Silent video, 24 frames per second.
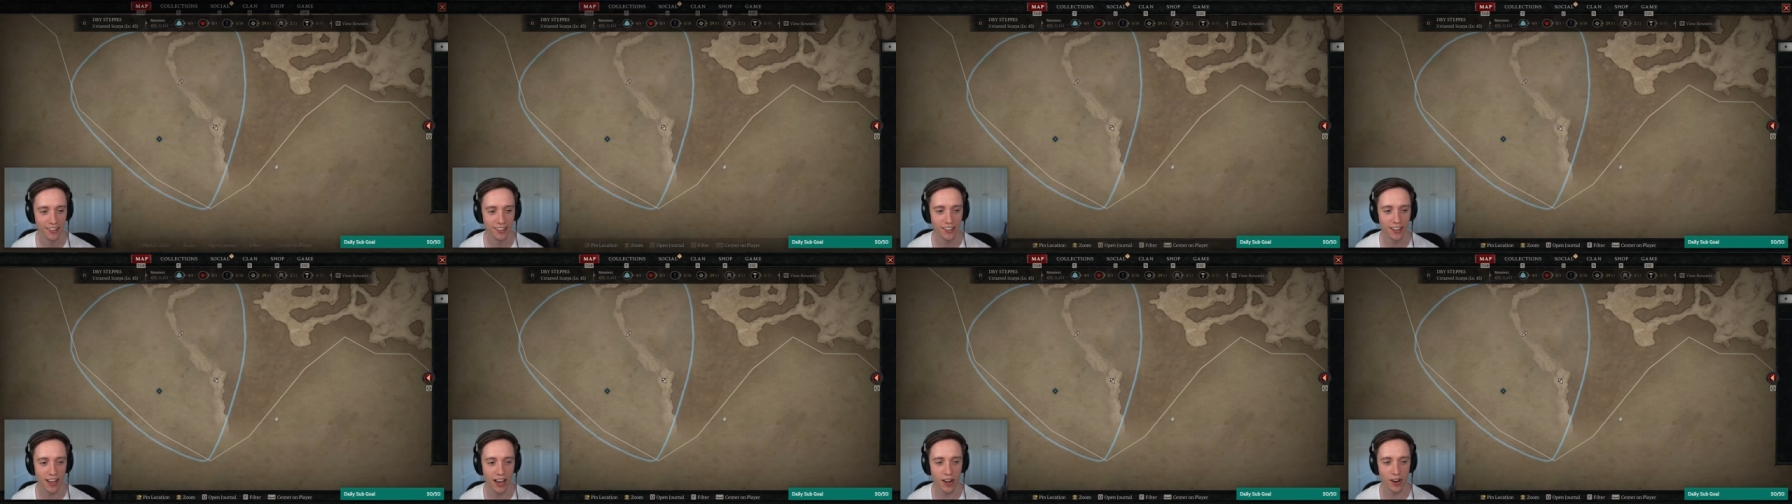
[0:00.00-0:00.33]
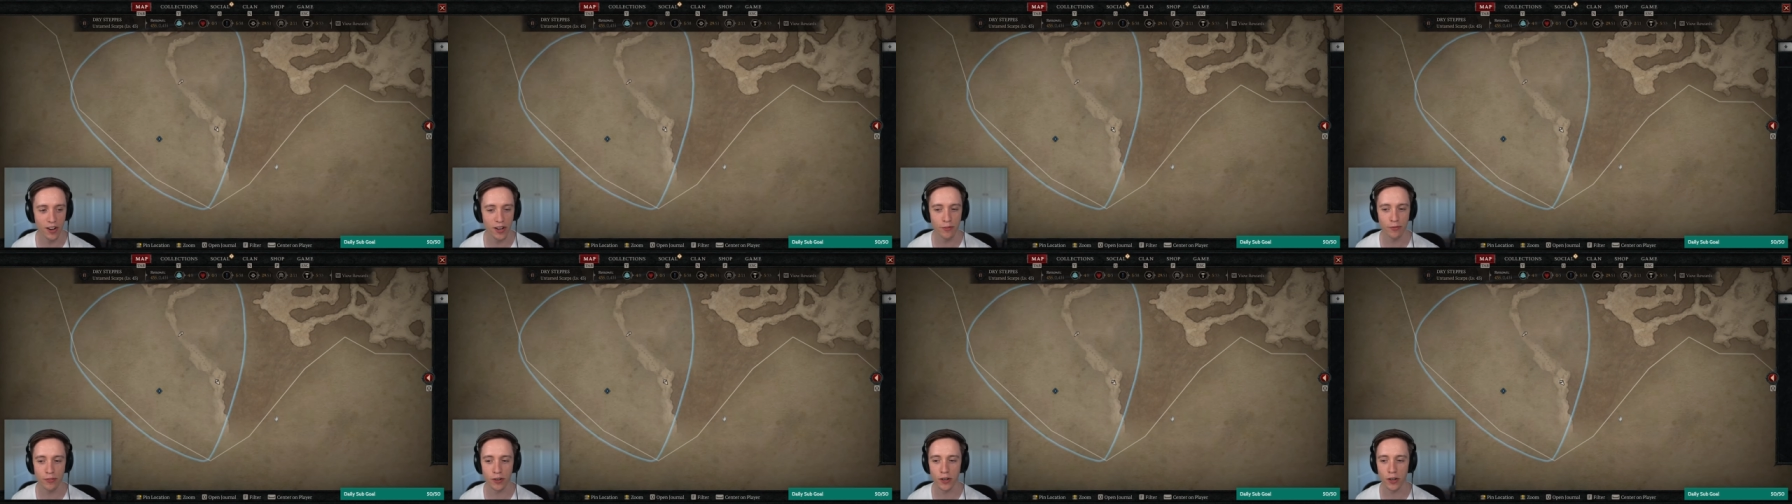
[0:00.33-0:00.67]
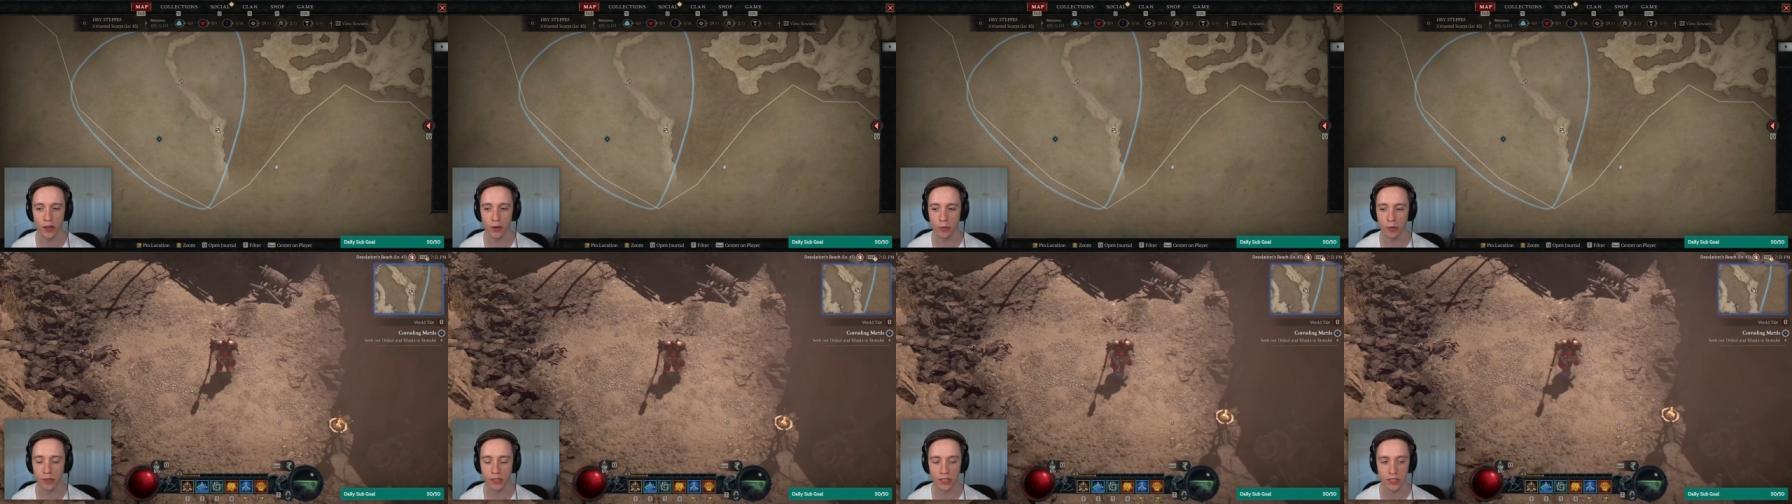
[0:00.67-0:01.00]
I don't even
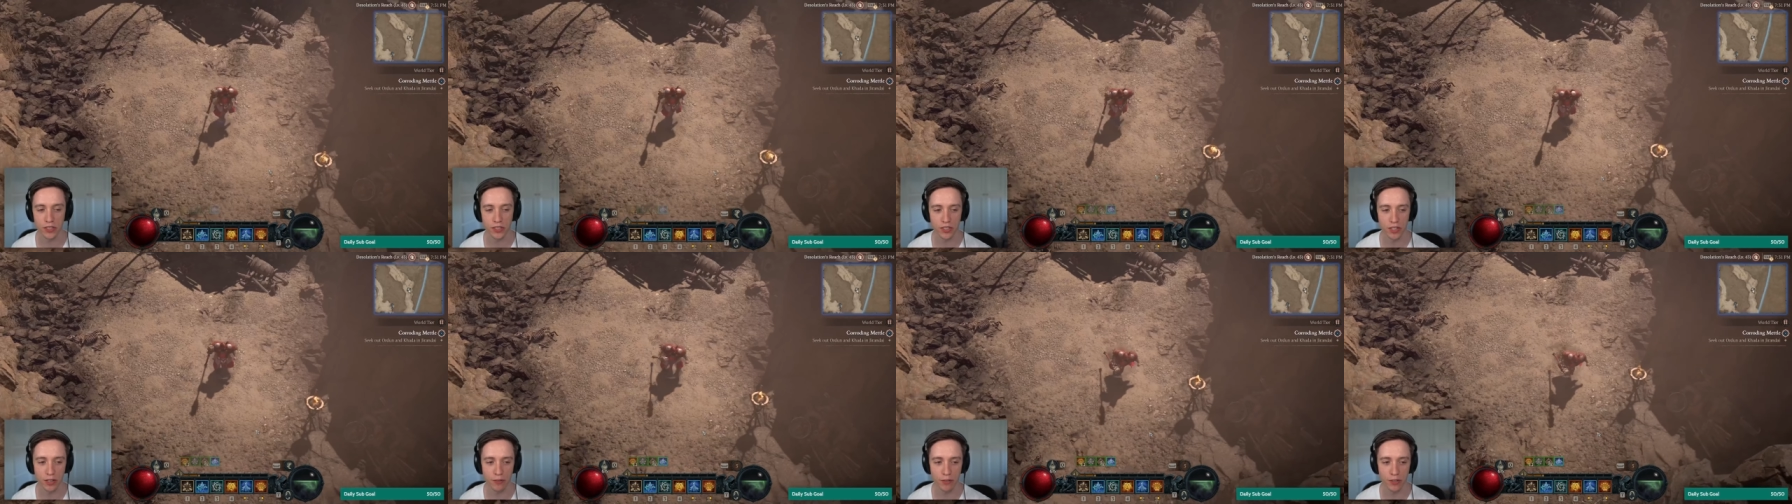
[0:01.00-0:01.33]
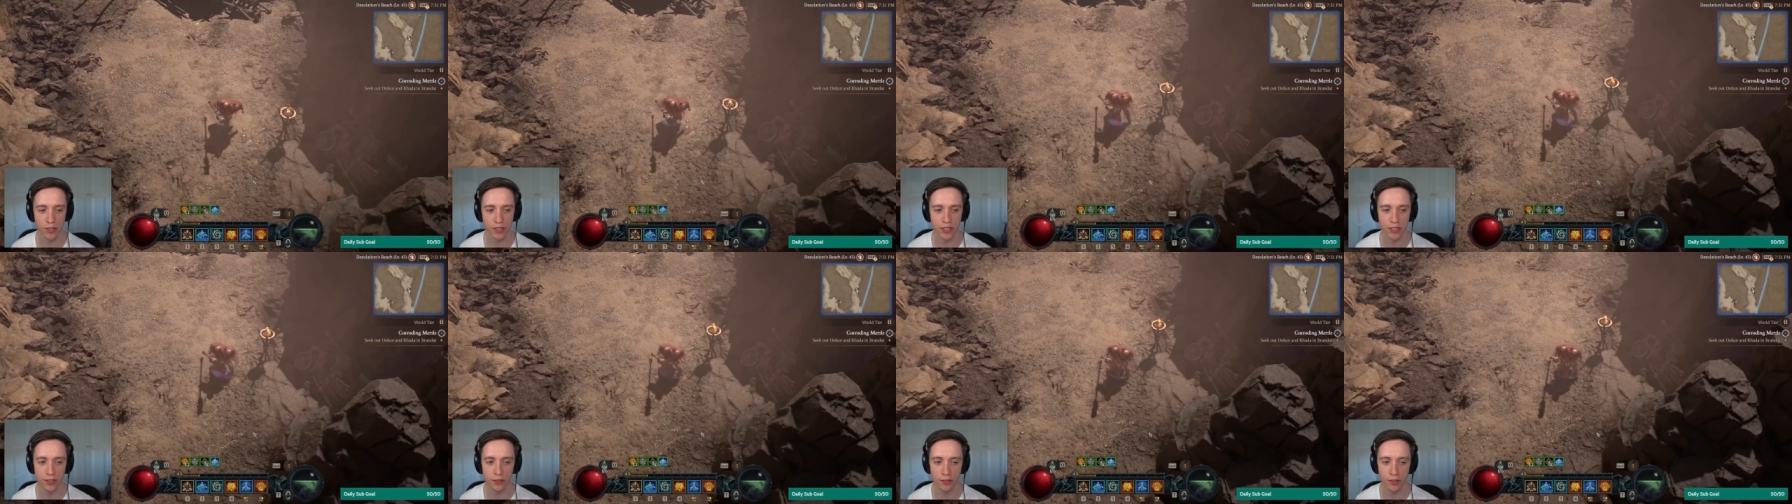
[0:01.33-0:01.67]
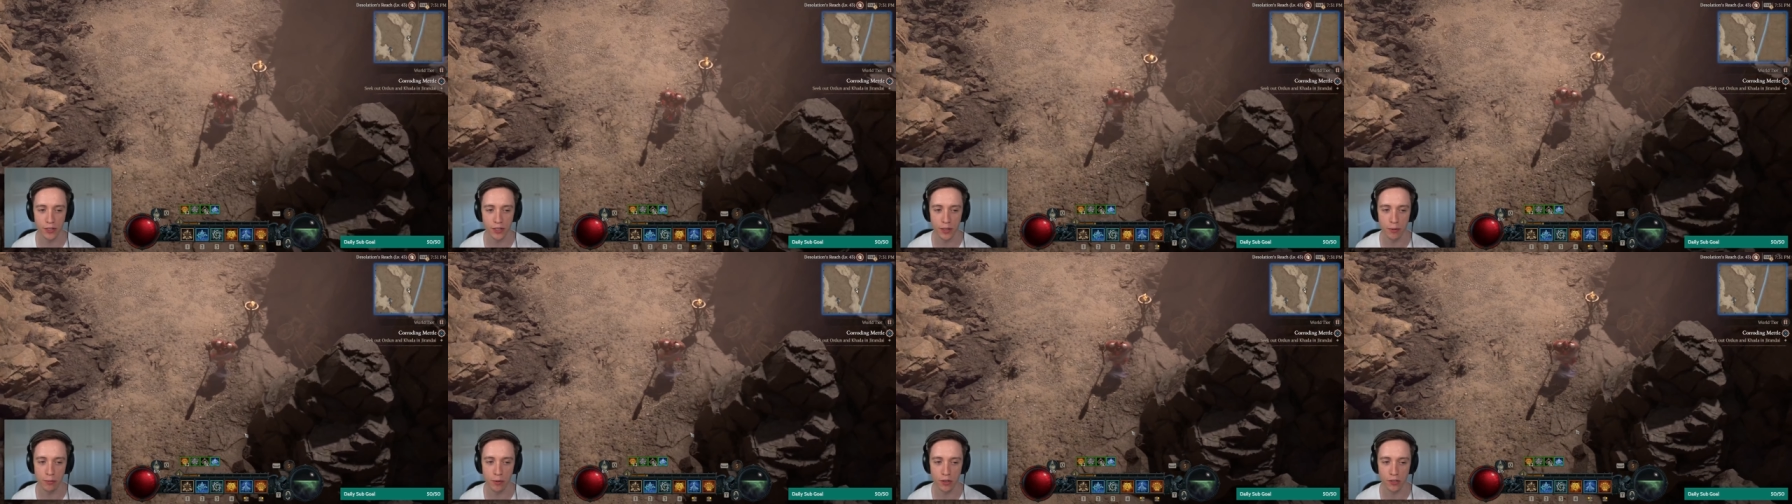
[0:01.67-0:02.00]
know what the
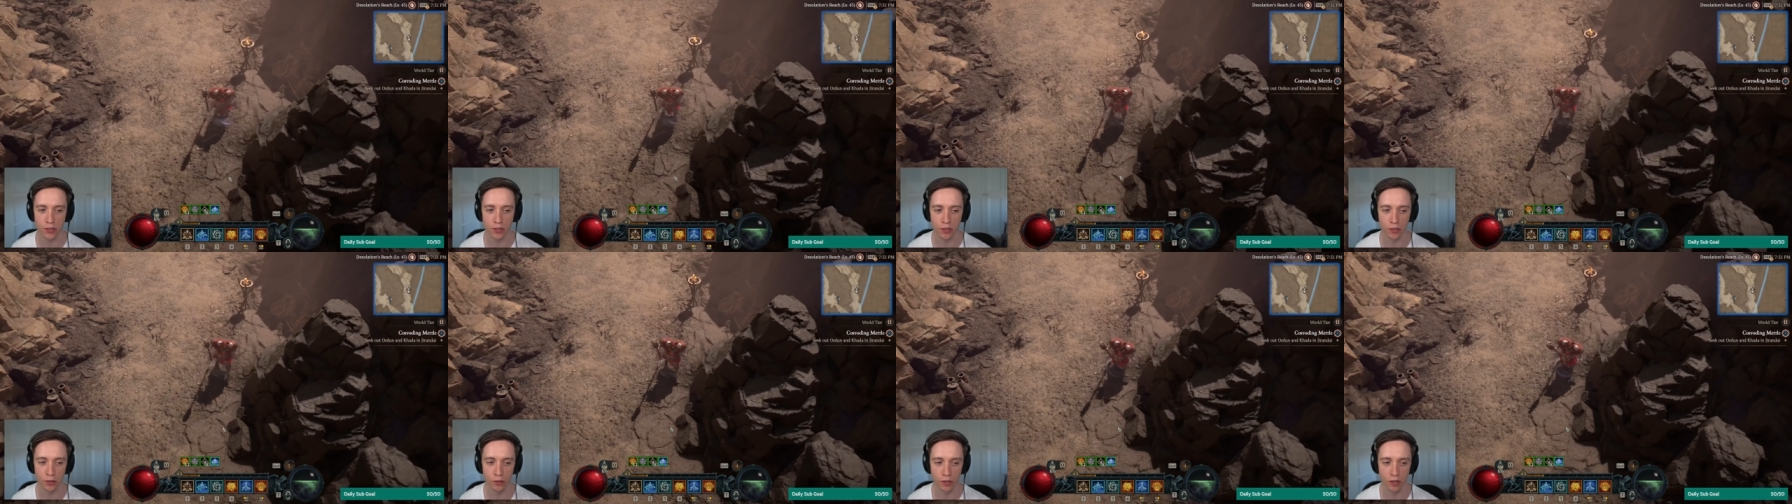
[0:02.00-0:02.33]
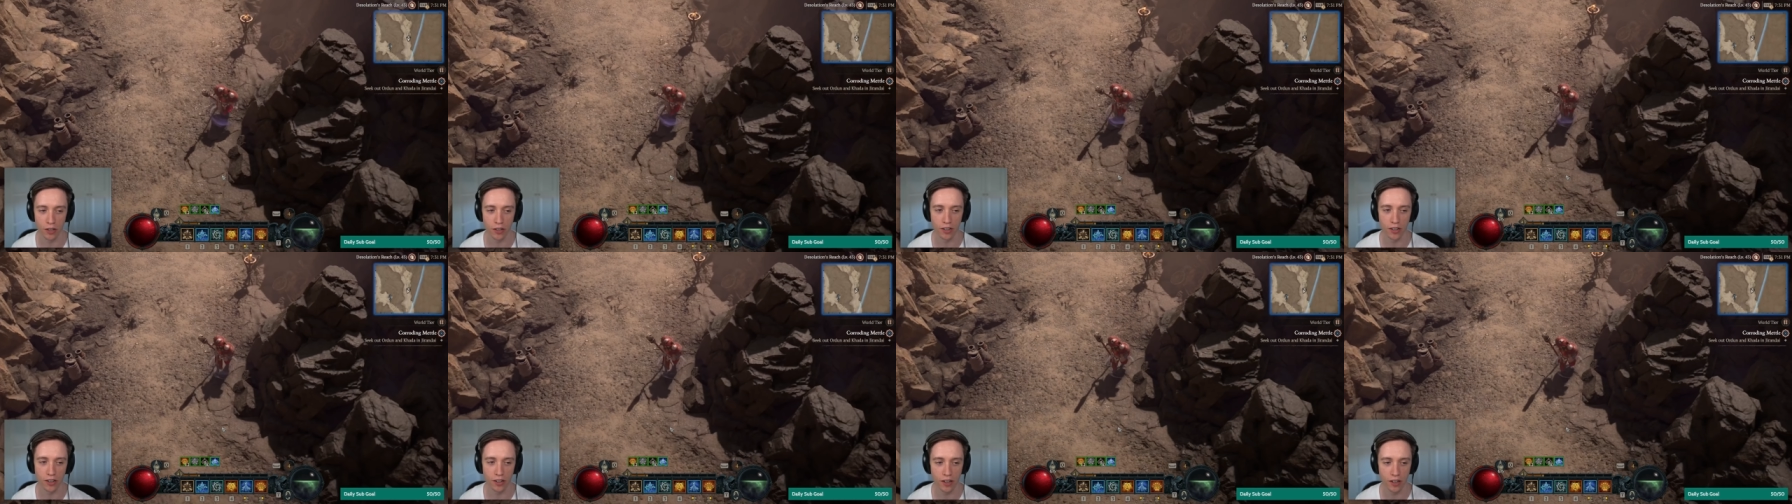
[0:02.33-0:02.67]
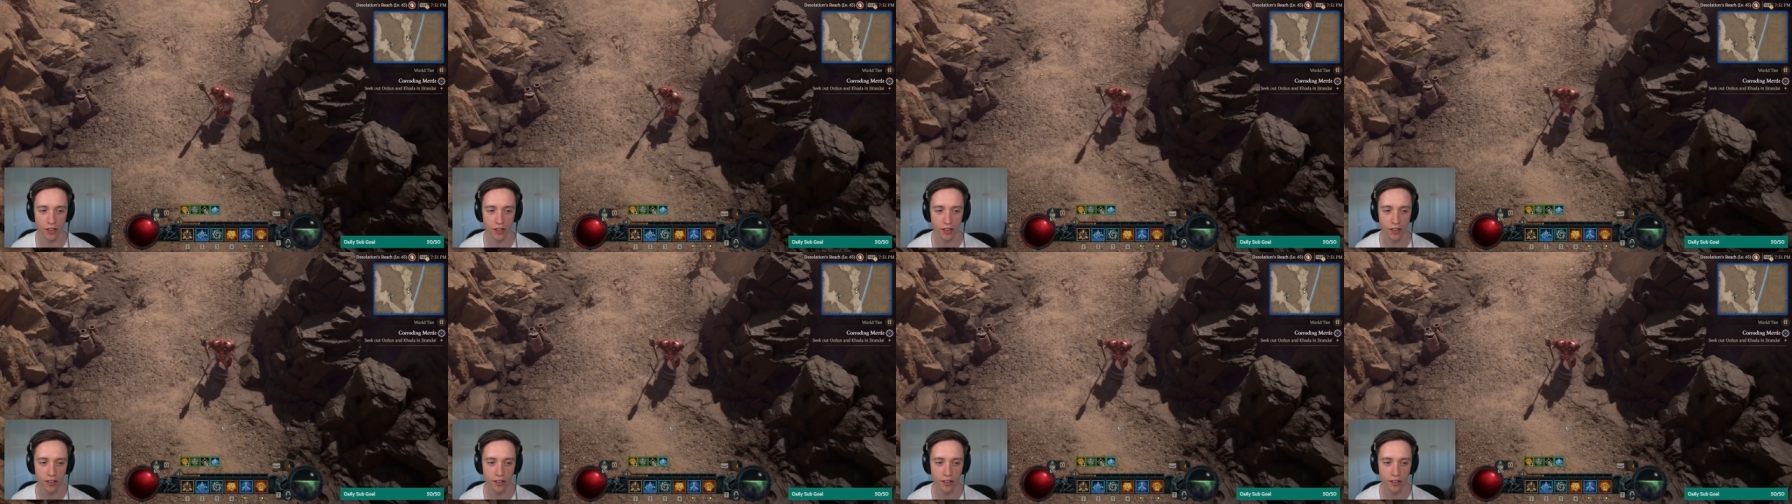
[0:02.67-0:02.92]
7TV emotes look like.